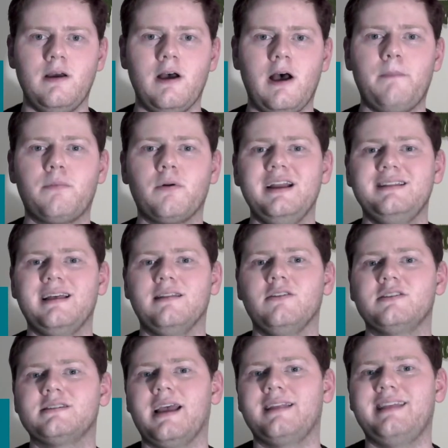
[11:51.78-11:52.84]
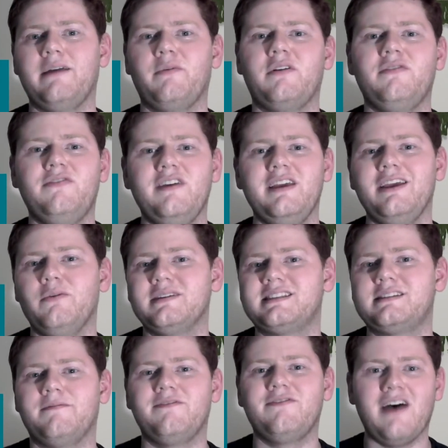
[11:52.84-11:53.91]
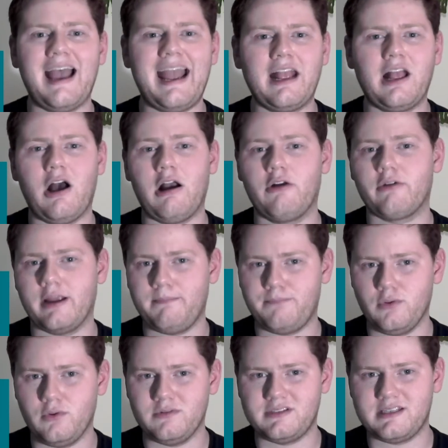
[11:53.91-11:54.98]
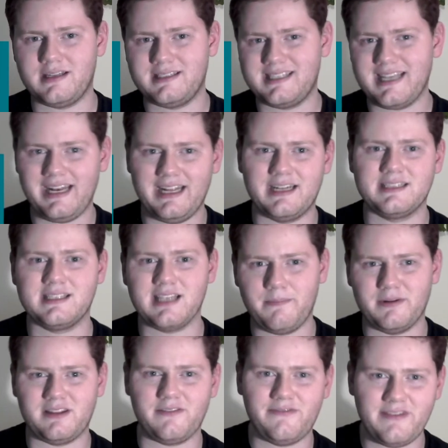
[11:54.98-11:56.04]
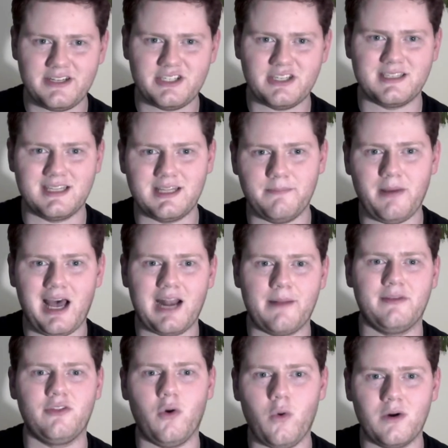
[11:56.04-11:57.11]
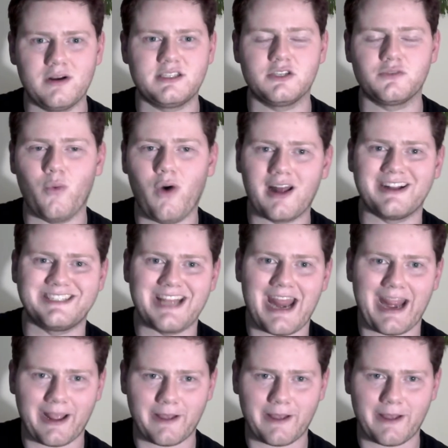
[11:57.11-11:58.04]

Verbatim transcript: A breed that looks like they would fit you with some fine concrete boots and send you to sleep with the fishes at the bottom of the horse's water tank.